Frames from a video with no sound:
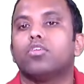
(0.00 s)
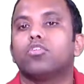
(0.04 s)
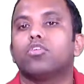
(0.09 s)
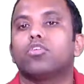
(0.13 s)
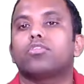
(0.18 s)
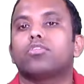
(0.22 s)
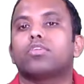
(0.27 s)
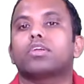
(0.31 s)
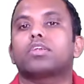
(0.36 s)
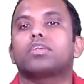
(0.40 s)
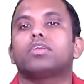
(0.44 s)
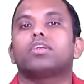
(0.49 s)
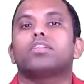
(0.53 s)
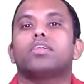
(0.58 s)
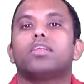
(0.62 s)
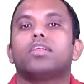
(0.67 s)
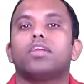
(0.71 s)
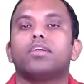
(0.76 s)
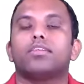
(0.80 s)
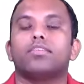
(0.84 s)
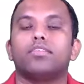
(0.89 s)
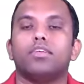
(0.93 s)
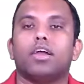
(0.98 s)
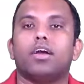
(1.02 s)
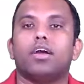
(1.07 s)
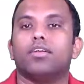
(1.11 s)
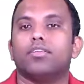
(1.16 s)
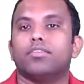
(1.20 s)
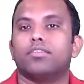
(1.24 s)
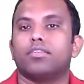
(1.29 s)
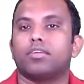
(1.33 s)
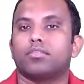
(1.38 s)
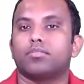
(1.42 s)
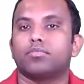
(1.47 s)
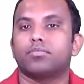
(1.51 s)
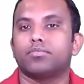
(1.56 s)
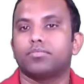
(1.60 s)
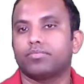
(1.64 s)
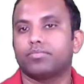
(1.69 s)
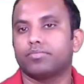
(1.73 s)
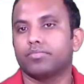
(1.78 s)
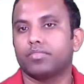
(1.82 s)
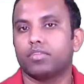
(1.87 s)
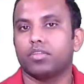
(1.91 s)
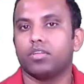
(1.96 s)
So 63 is the answer.
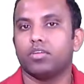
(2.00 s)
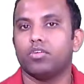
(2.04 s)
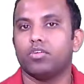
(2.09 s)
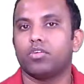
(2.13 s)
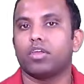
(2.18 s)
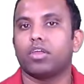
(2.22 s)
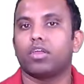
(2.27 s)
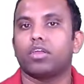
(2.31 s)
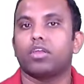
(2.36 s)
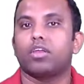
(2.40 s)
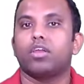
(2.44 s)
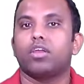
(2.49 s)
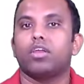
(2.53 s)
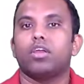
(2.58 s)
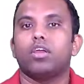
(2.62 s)
Okay.